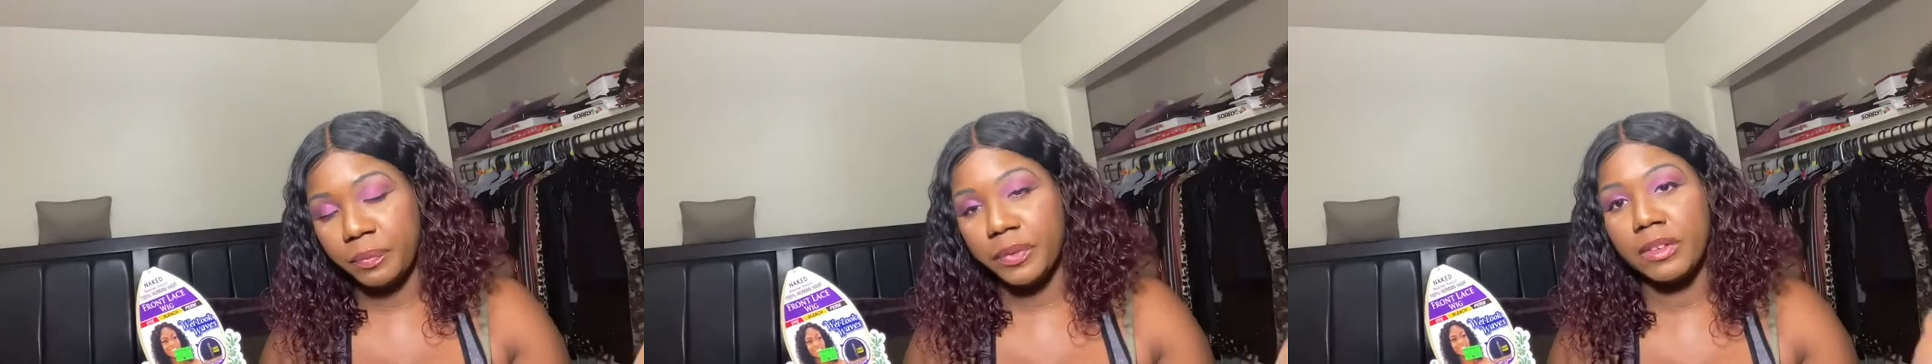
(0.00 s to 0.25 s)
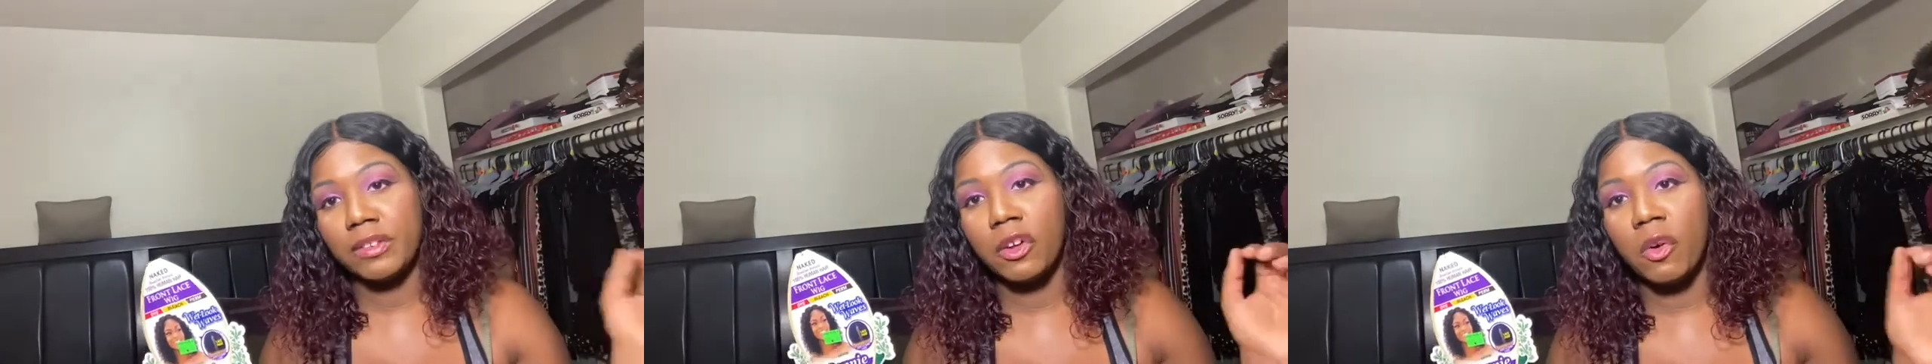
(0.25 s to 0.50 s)

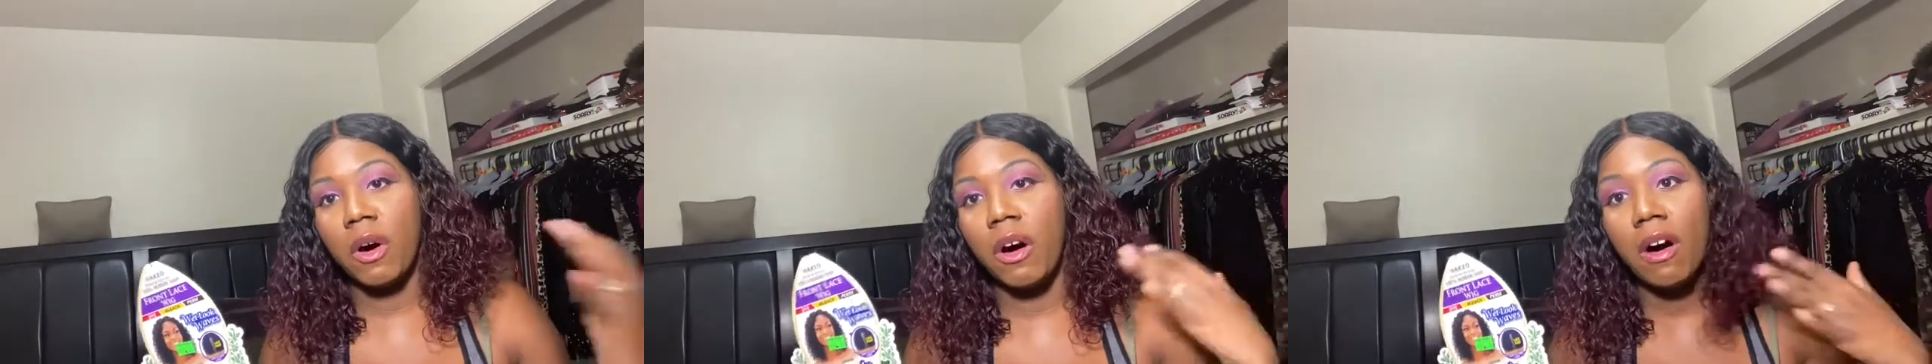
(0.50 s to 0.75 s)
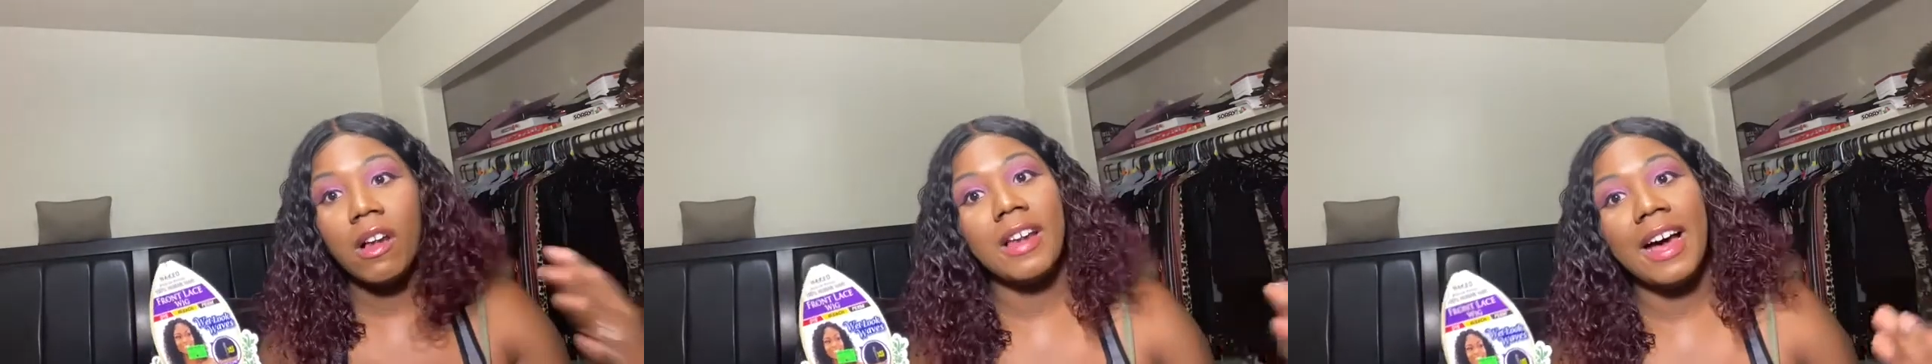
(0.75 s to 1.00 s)
So
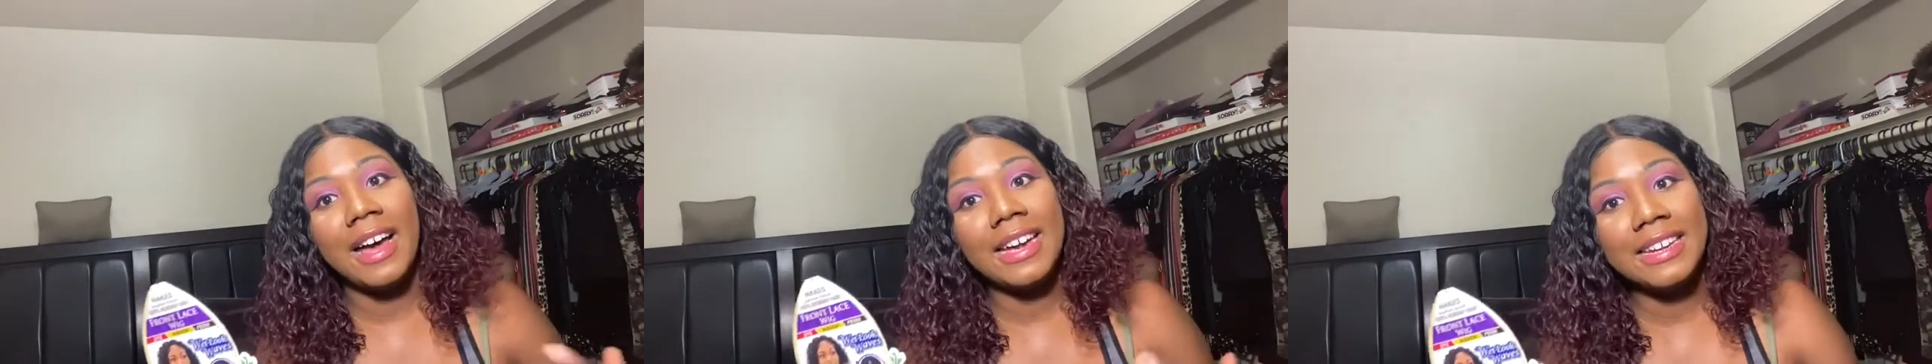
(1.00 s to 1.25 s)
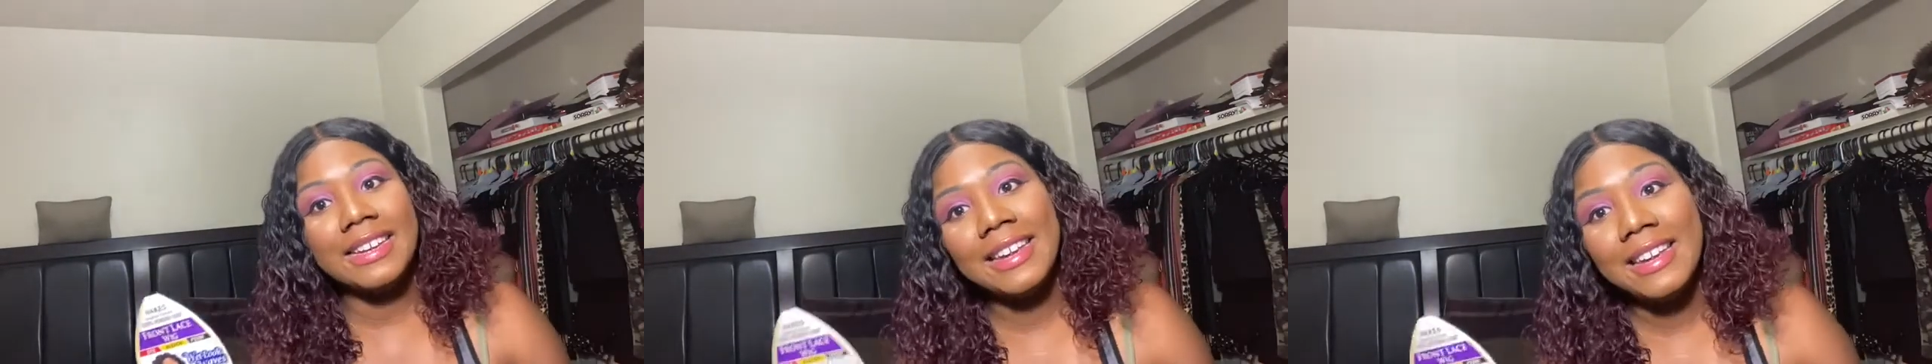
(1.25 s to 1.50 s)
all I
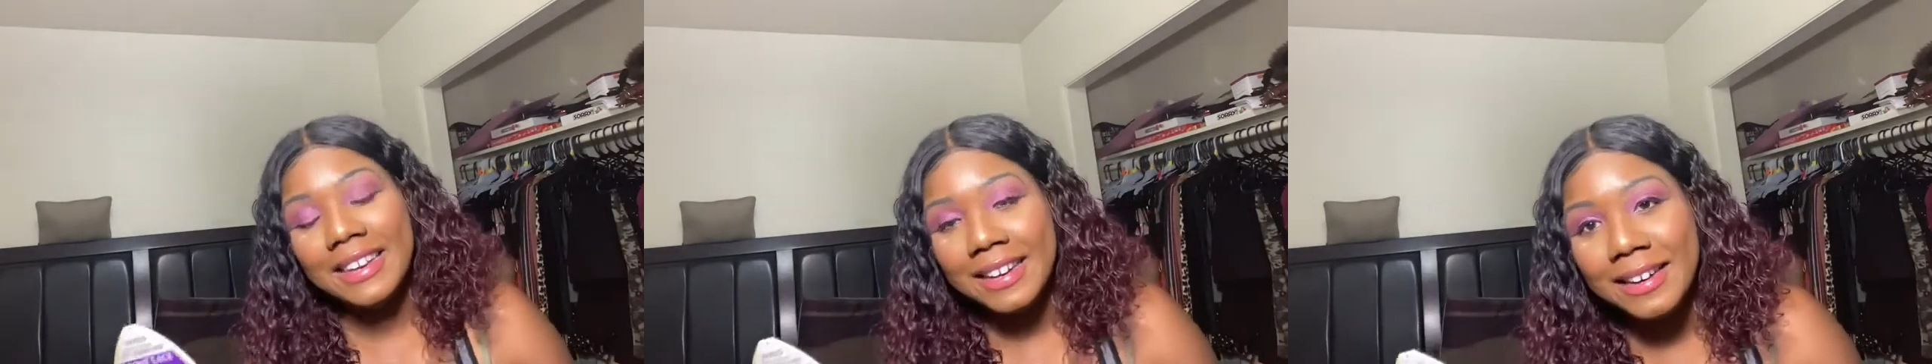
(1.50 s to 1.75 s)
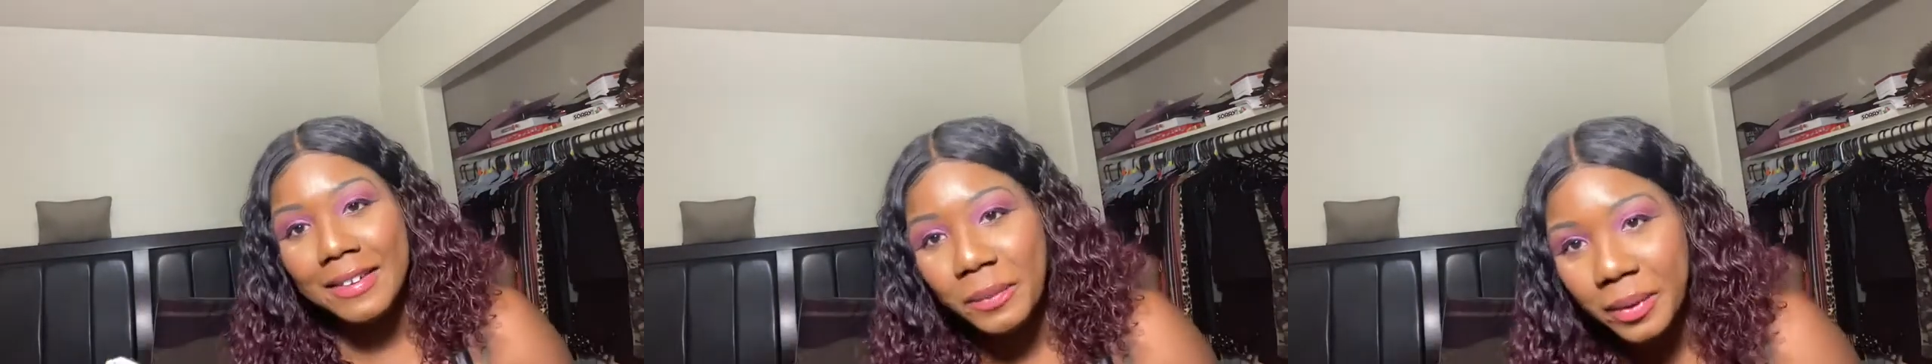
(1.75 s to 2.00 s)

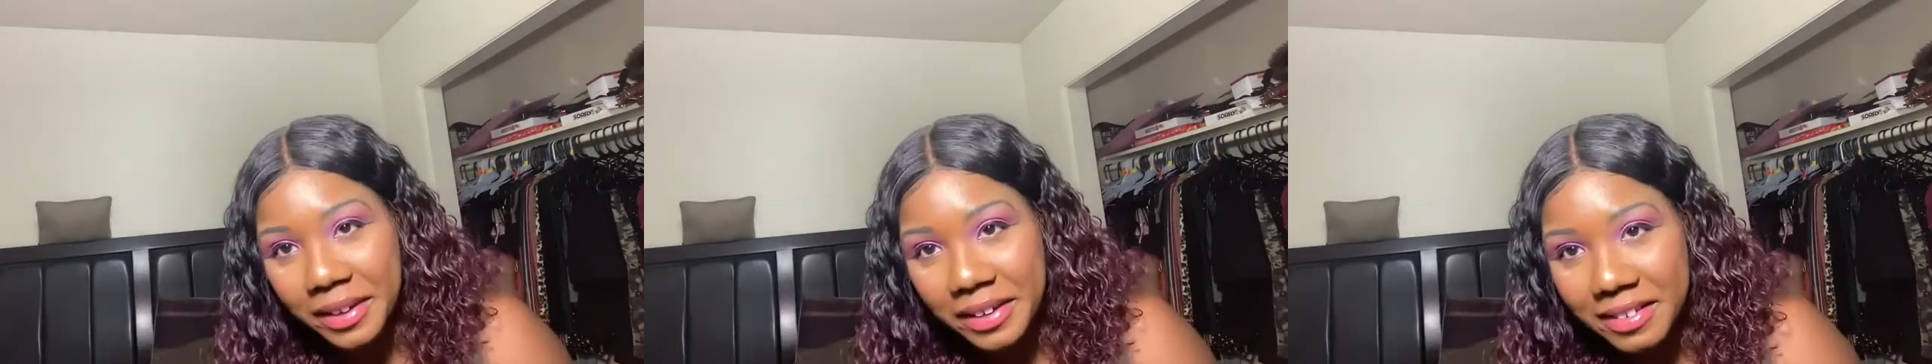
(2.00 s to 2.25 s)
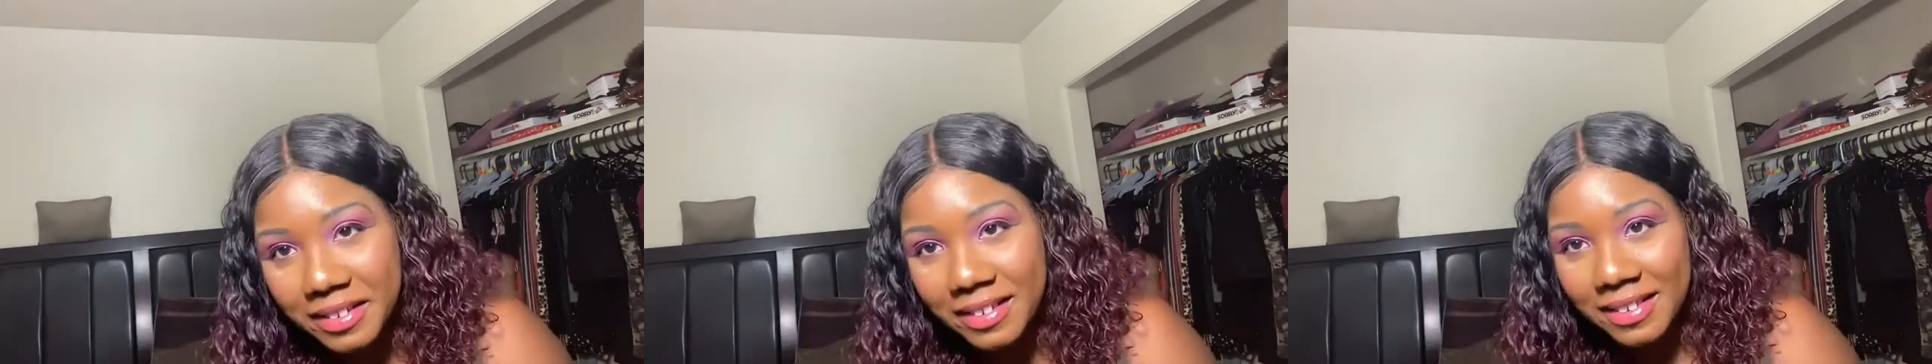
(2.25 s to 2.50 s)
did
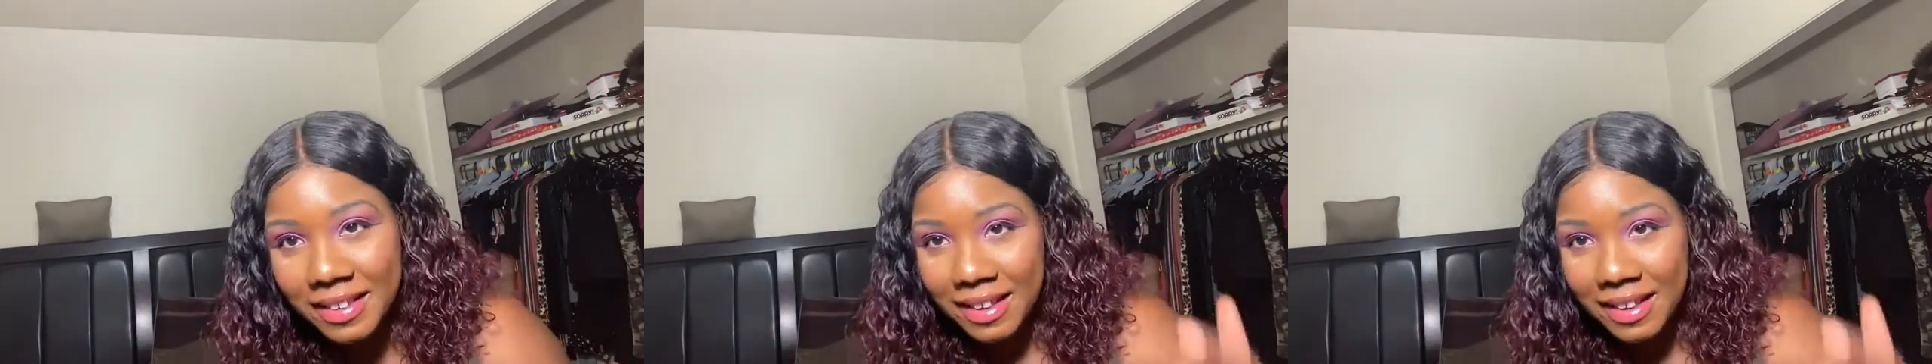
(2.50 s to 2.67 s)
was